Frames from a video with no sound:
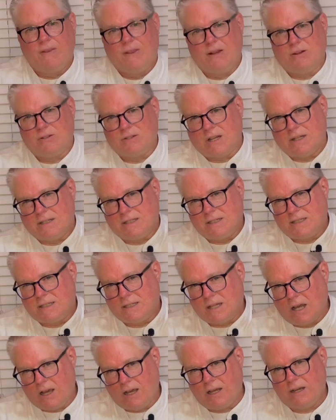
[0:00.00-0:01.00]
There's a
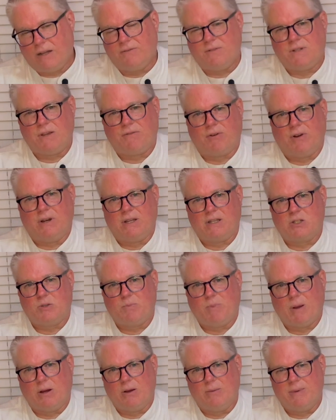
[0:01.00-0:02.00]
ton of different
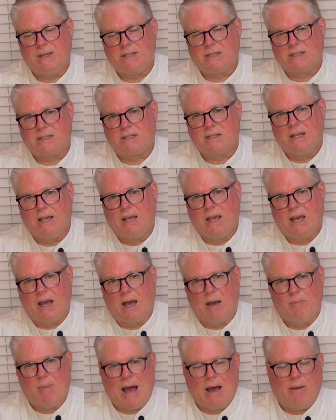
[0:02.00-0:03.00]
experiments
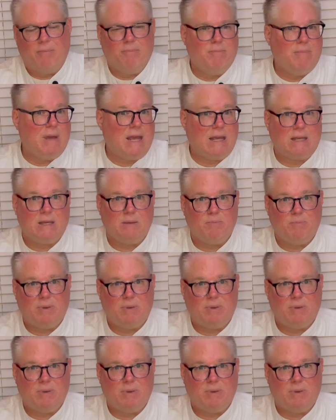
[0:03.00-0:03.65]
about making